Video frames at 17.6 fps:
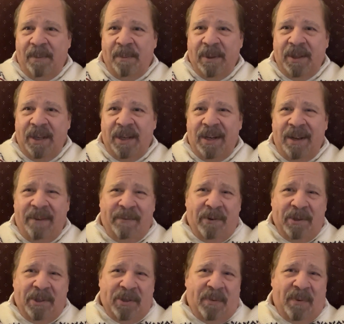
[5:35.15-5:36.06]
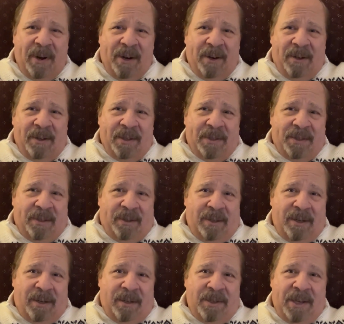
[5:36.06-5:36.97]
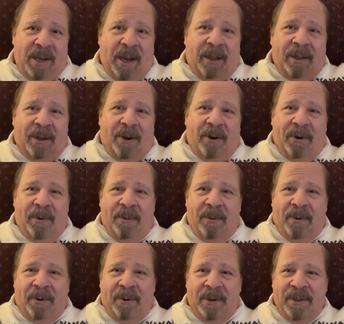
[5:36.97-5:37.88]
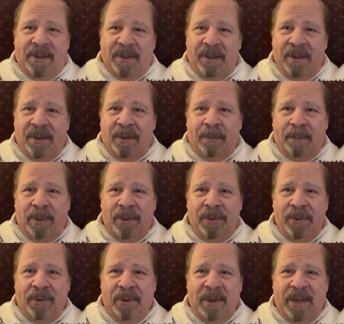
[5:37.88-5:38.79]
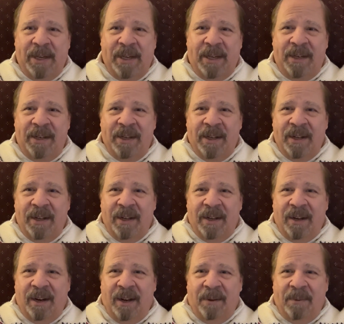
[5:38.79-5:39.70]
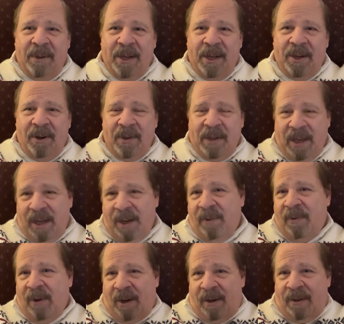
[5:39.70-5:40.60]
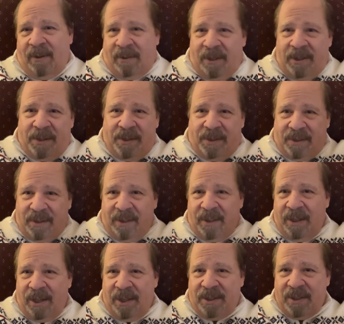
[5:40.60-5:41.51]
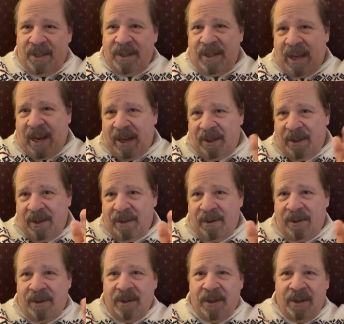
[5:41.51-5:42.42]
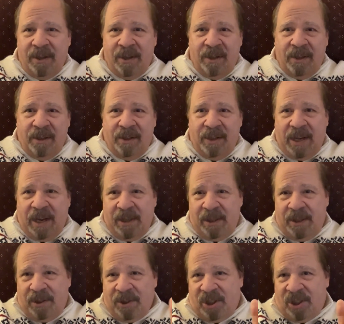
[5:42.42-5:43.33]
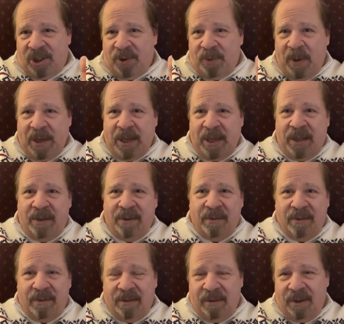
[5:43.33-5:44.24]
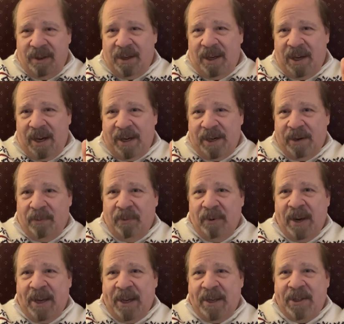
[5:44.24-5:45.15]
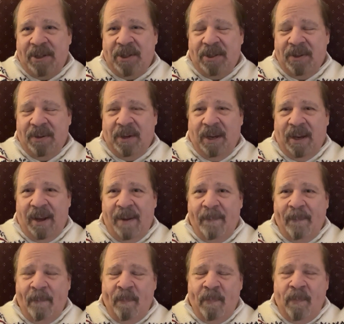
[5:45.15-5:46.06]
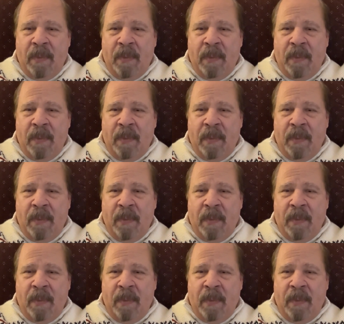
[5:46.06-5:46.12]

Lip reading: But then every once in a while it's a little yellow or it's a little blue green, and I'm like, okay, well, it's in that little swinging kind of range, okay.